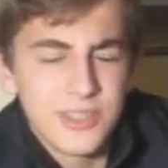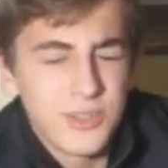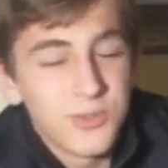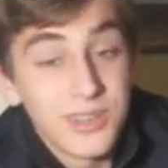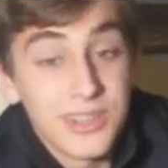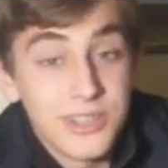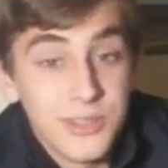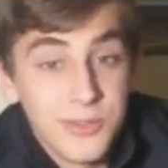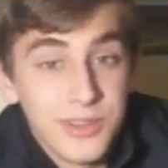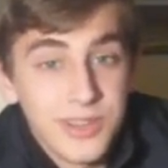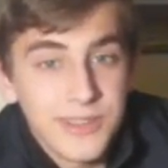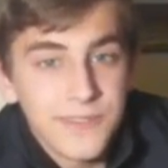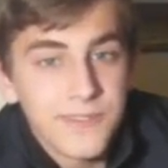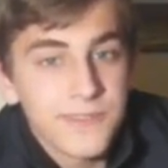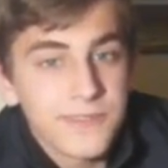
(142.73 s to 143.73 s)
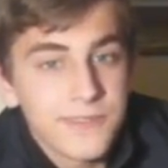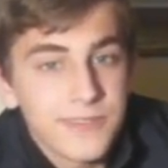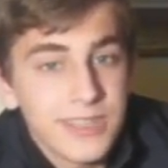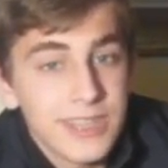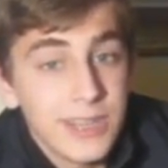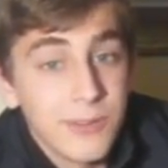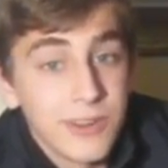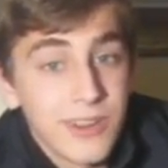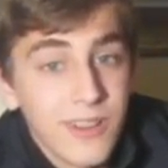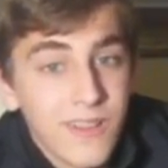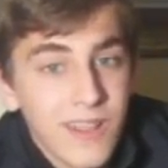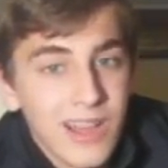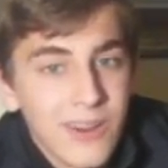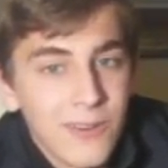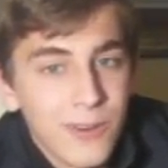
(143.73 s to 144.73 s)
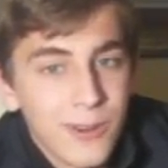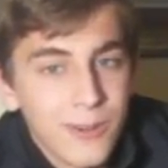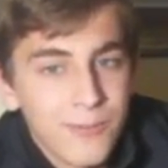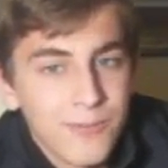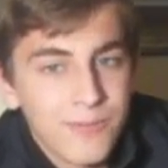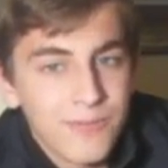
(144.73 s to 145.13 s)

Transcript: She wouldn't do it if he wouldn't allow her.